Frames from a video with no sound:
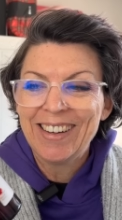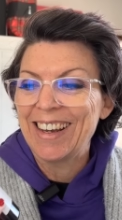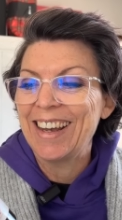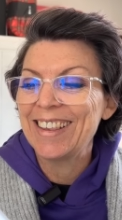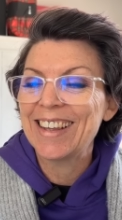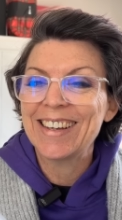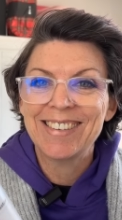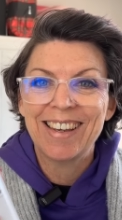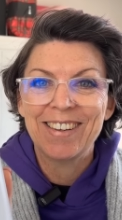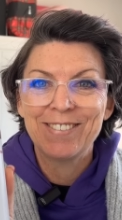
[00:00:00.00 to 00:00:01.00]
okay, thanks
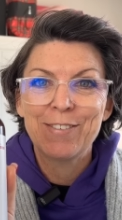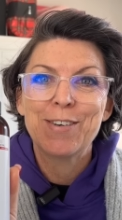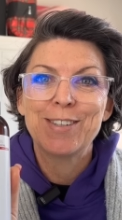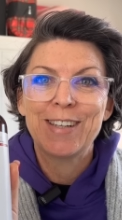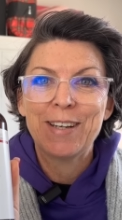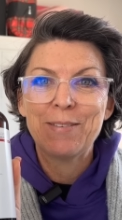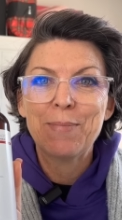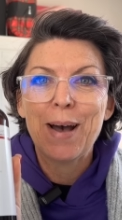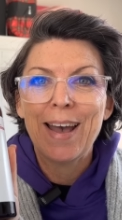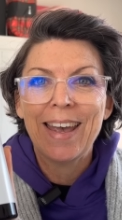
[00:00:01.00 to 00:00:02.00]
again for watching.
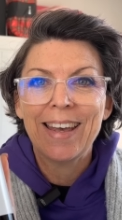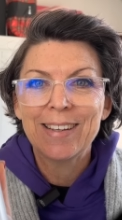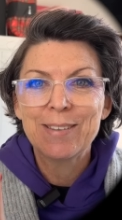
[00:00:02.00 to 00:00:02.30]
Bye.